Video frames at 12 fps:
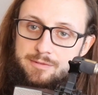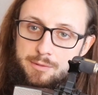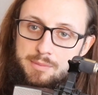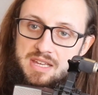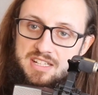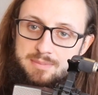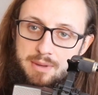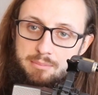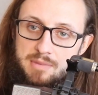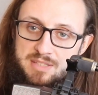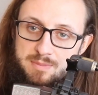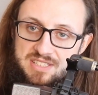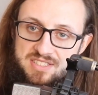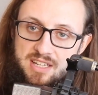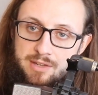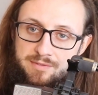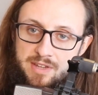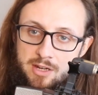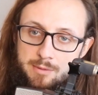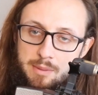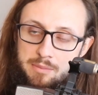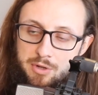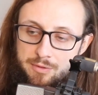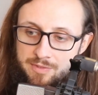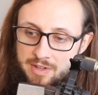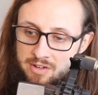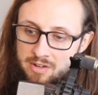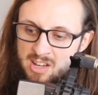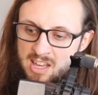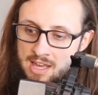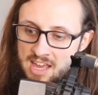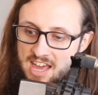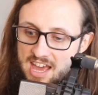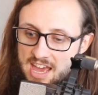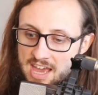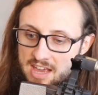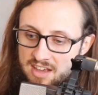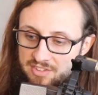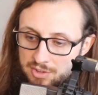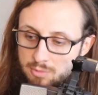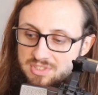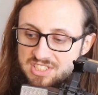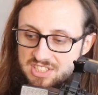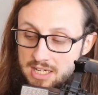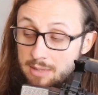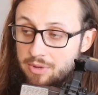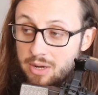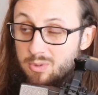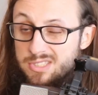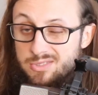For me, it's my second finger, my middle finger. And there was a time when I